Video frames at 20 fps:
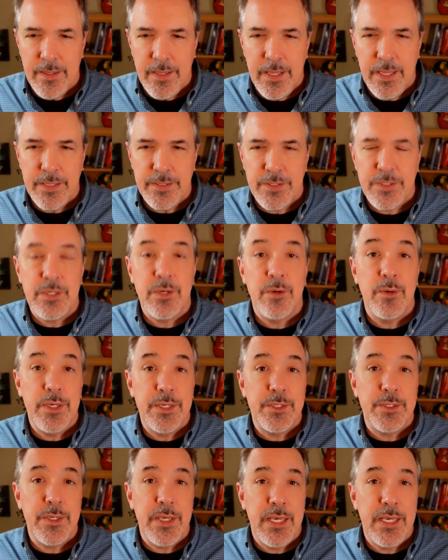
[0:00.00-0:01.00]
so
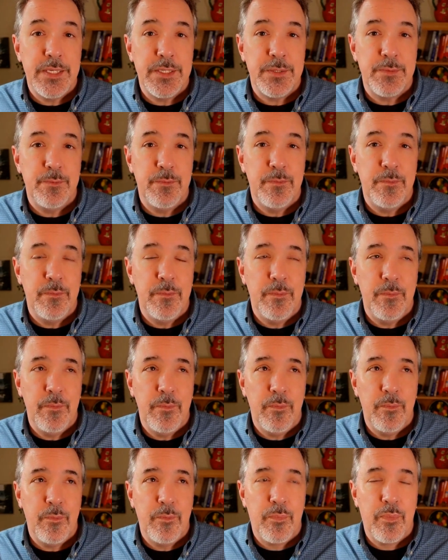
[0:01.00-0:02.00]
his
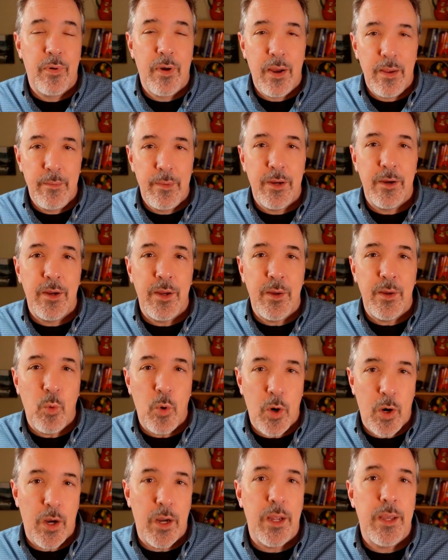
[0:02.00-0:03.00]
primary
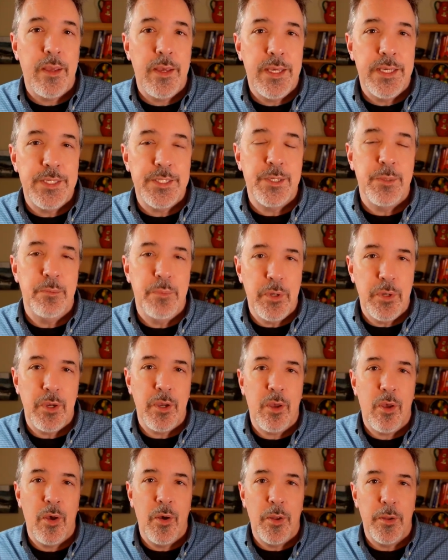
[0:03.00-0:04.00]
work is a book
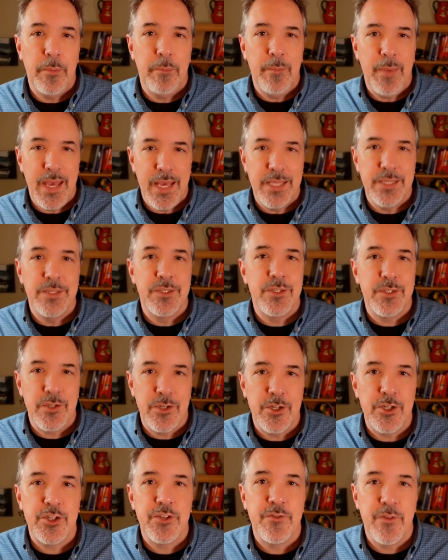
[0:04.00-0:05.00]
called Man's
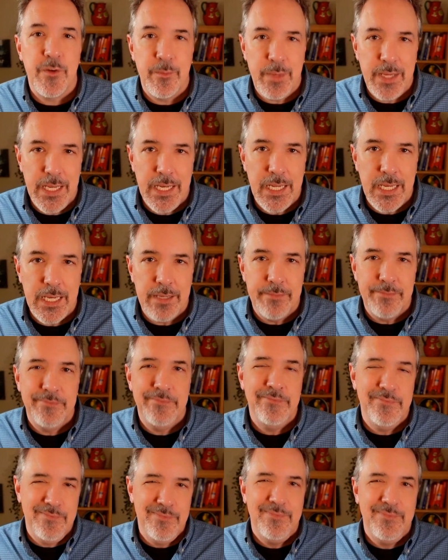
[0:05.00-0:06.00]
Search for Meaning,
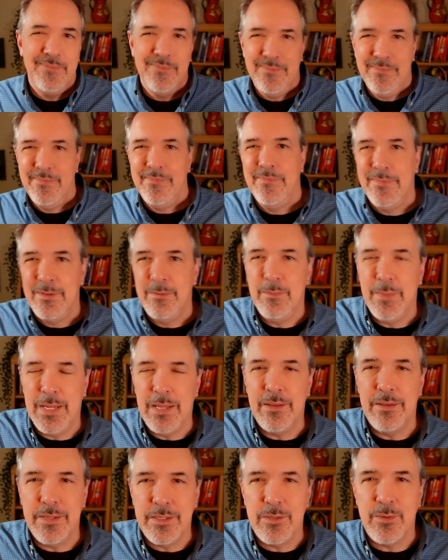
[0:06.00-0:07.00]

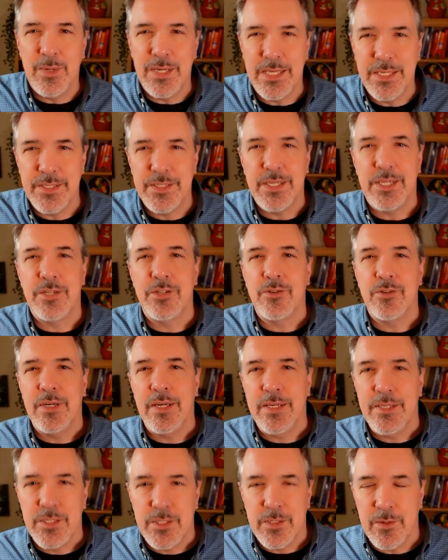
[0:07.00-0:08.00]
middle of the 20th
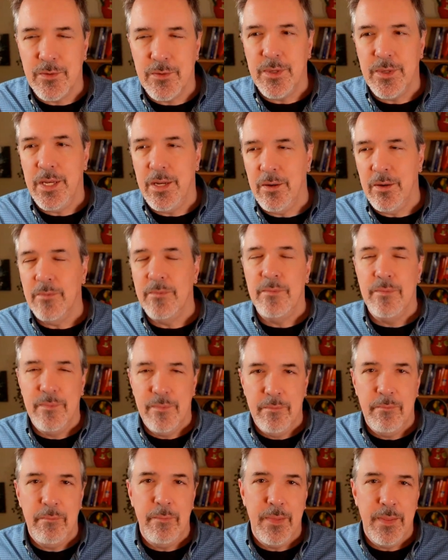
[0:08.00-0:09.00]
century. So, you know,
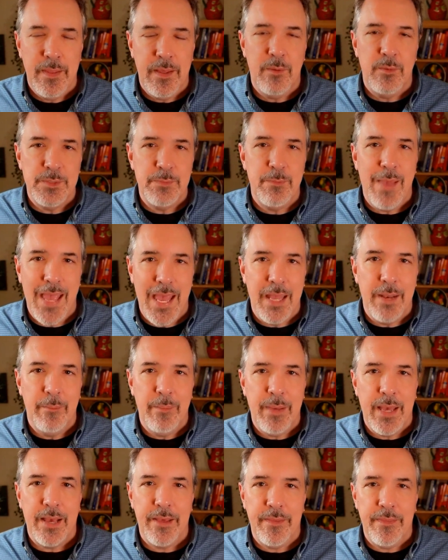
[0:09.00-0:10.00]
it was man
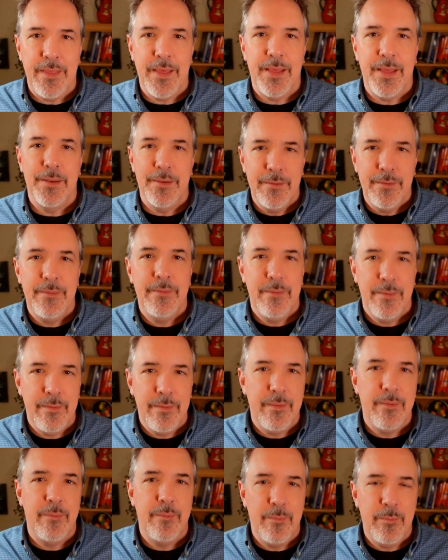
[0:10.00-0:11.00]
back then,
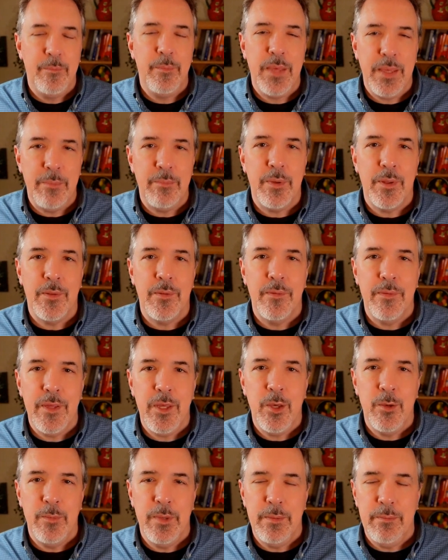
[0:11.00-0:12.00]
people,
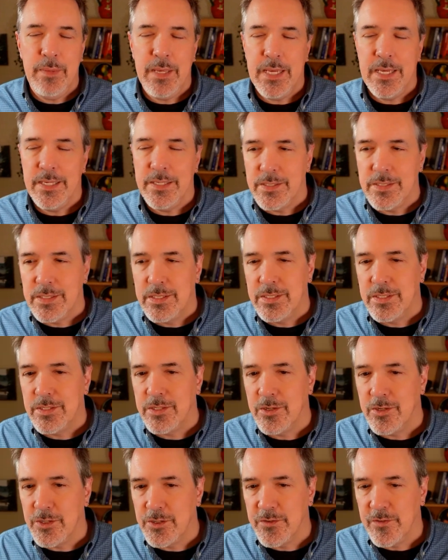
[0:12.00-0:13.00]
human beings,
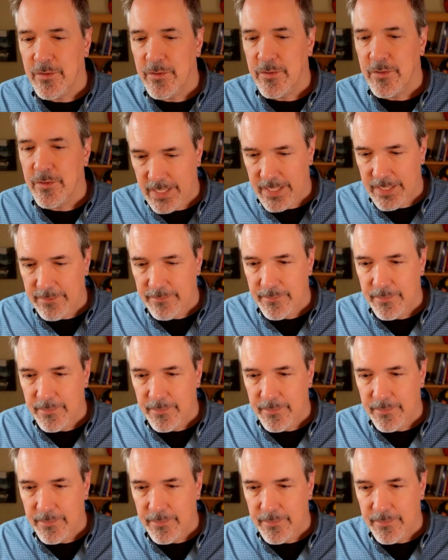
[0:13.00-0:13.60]
search for meaning.